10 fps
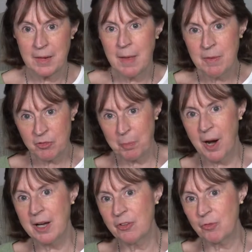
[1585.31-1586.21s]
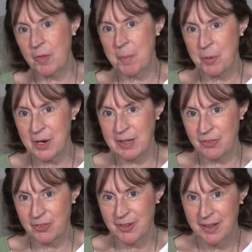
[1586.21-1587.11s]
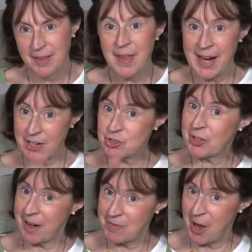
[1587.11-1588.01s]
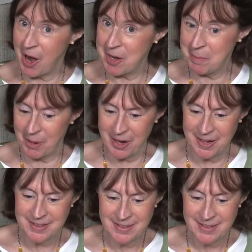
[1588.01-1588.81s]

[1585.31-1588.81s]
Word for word: And this part is for the priests. They actually have the hard part